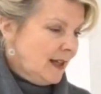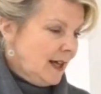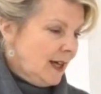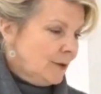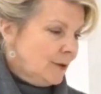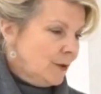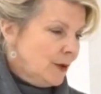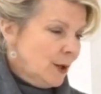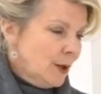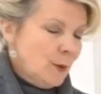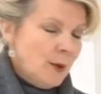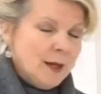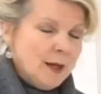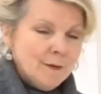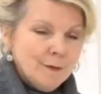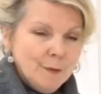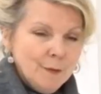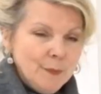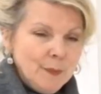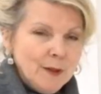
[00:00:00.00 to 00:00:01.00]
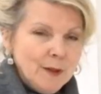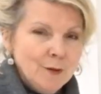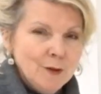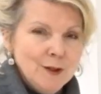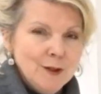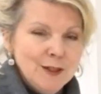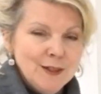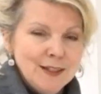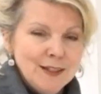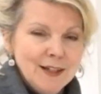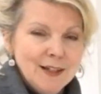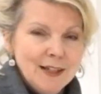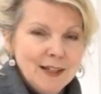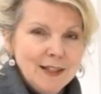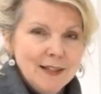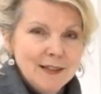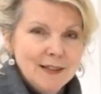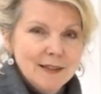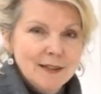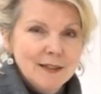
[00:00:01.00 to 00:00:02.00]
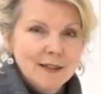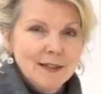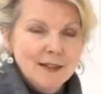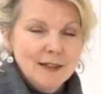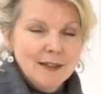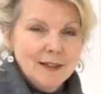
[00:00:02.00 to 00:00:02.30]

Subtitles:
And although I've criticised